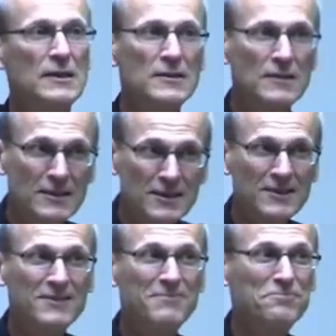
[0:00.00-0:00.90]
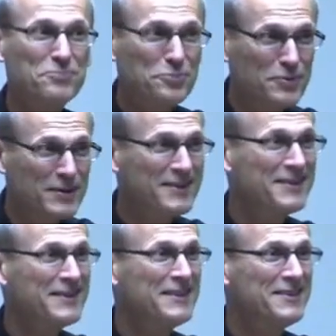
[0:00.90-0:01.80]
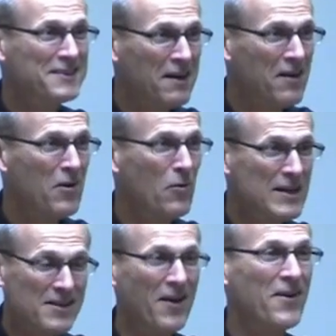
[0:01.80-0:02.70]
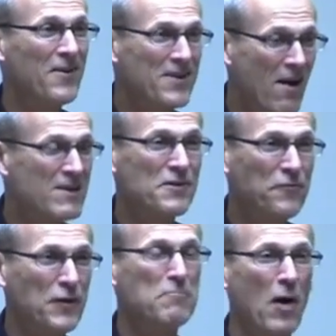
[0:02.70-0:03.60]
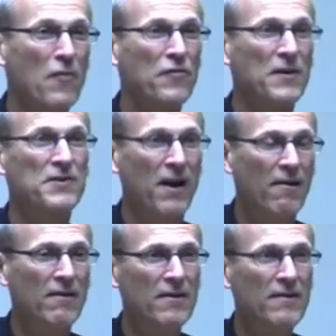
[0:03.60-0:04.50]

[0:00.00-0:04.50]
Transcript: That's pretty tall. That's 100 yards of football field, y'all.